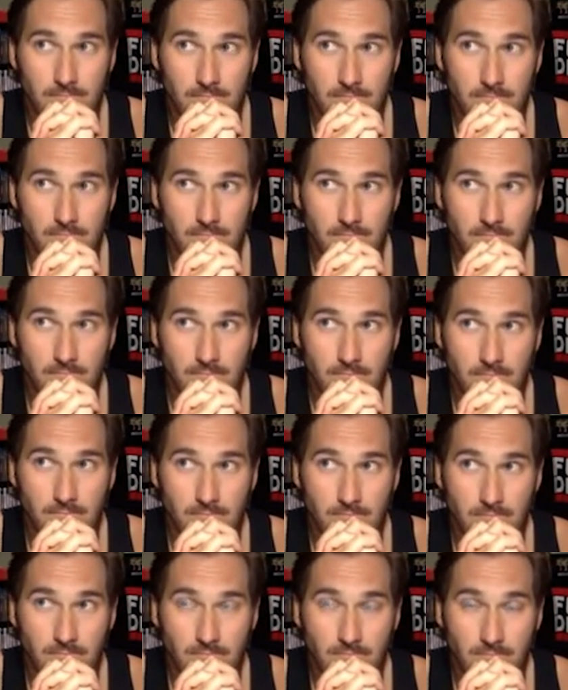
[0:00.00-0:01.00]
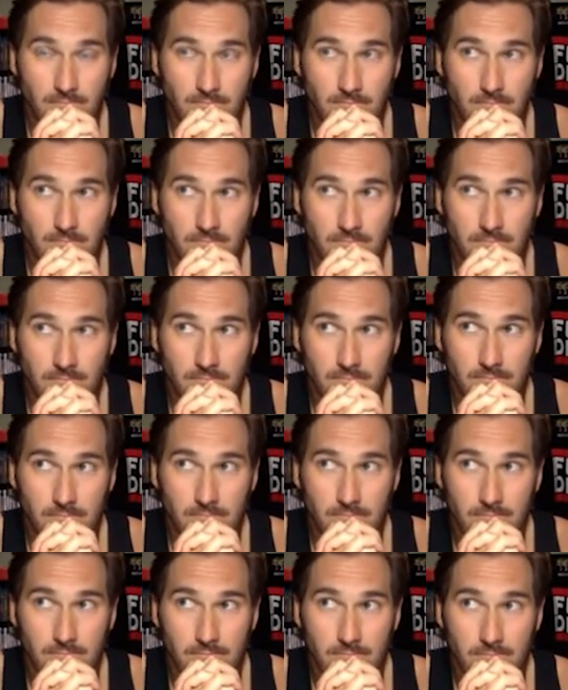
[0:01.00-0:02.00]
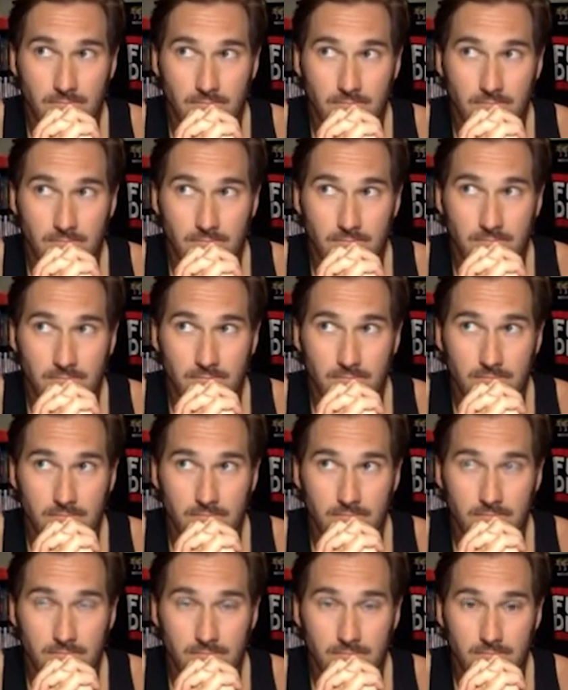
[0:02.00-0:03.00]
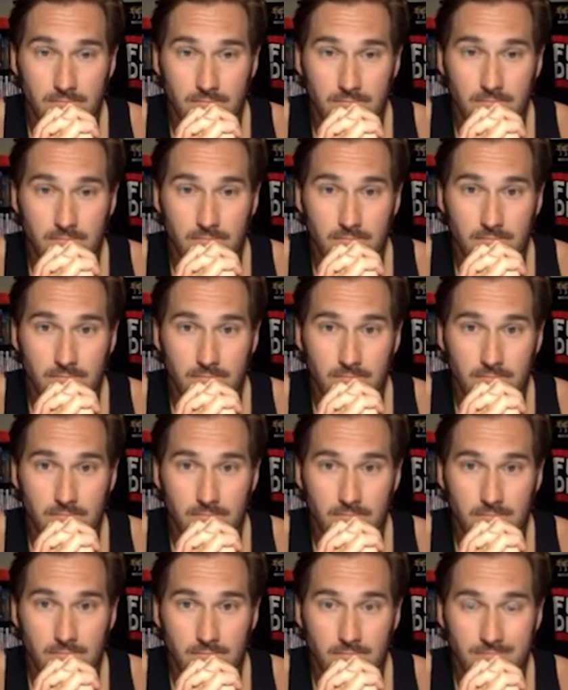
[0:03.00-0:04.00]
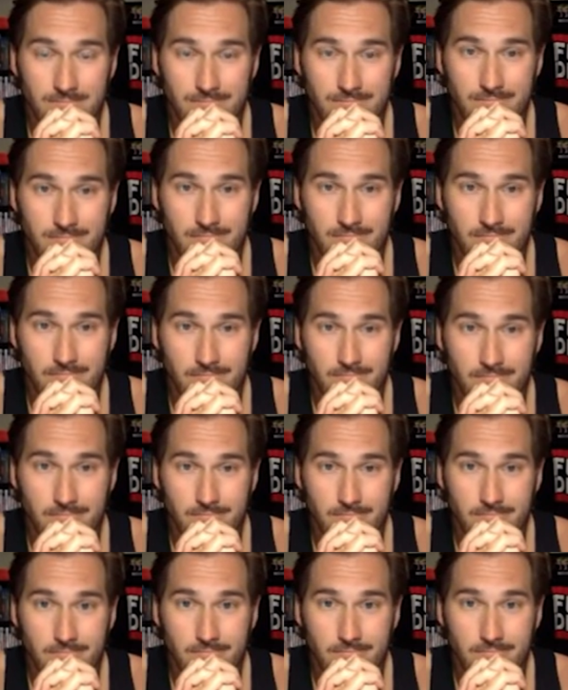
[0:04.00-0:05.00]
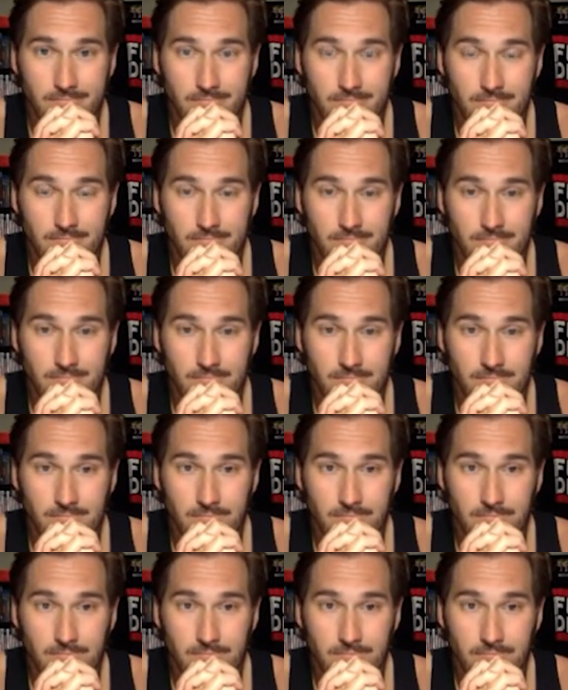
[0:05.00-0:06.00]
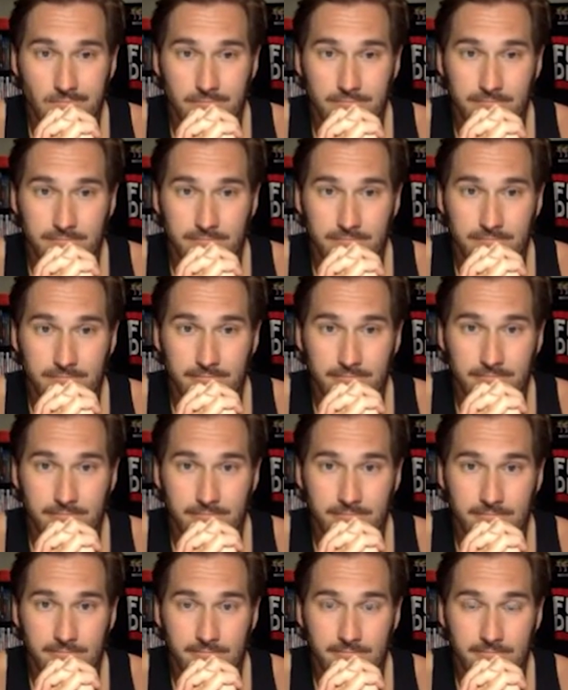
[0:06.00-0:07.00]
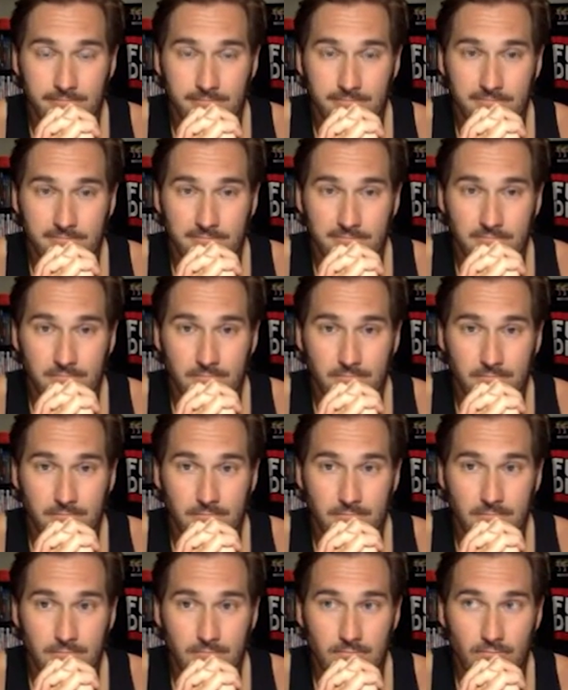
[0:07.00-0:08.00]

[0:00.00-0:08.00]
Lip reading: The person shown says nothing.